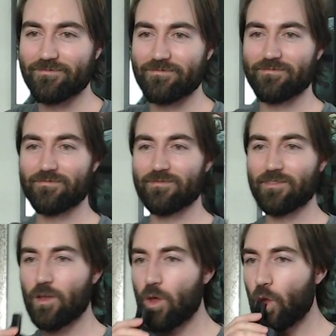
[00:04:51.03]

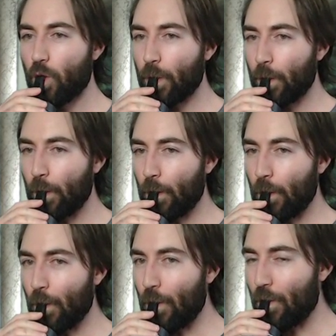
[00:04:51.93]

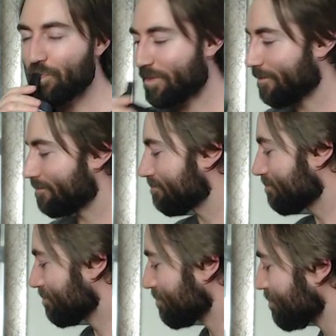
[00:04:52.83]

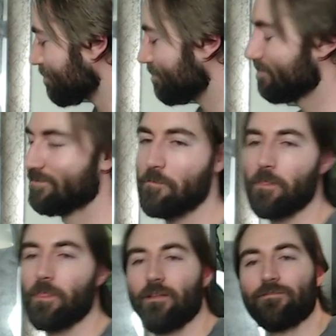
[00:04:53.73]

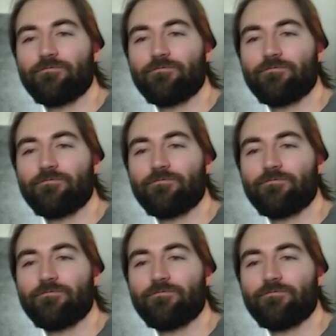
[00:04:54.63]
(no one is talking)